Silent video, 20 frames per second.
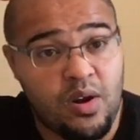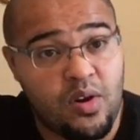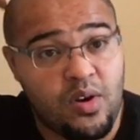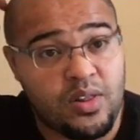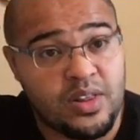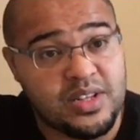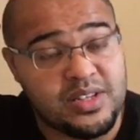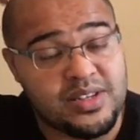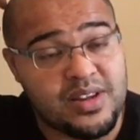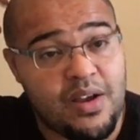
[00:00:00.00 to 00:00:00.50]
a lot
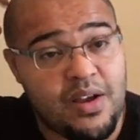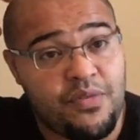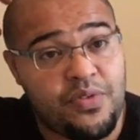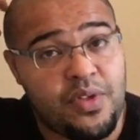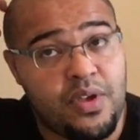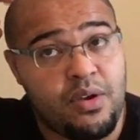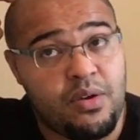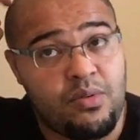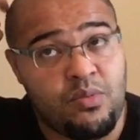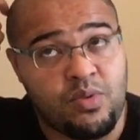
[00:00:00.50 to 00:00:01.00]
of the stuff
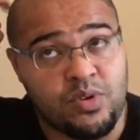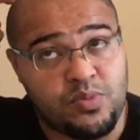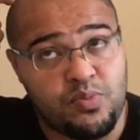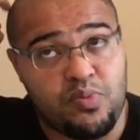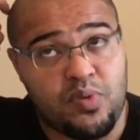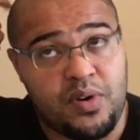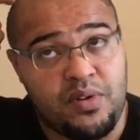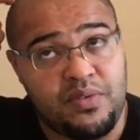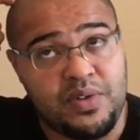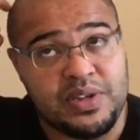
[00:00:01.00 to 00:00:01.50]
that was
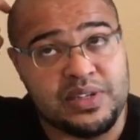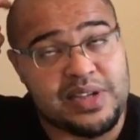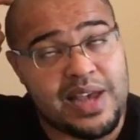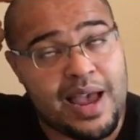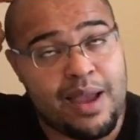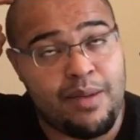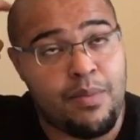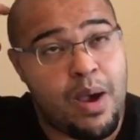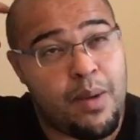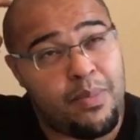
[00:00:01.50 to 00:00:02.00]
previous
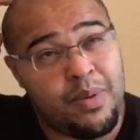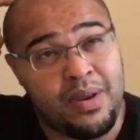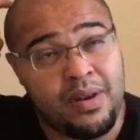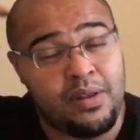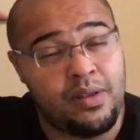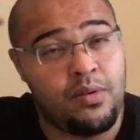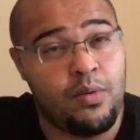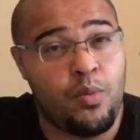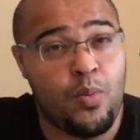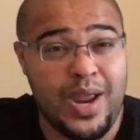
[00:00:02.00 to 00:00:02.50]
came up
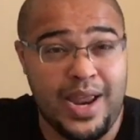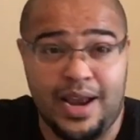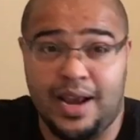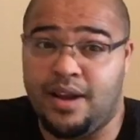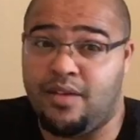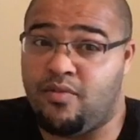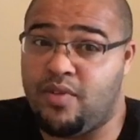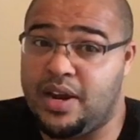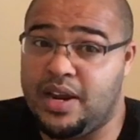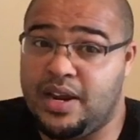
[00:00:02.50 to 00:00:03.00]
in the
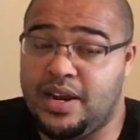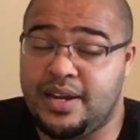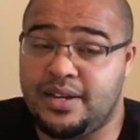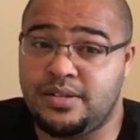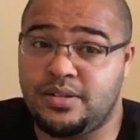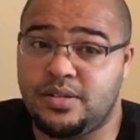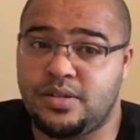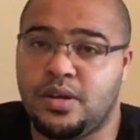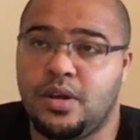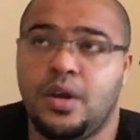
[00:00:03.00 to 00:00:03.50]
weekly
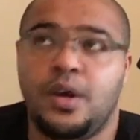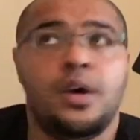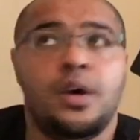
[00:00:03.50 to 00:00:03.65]
readings,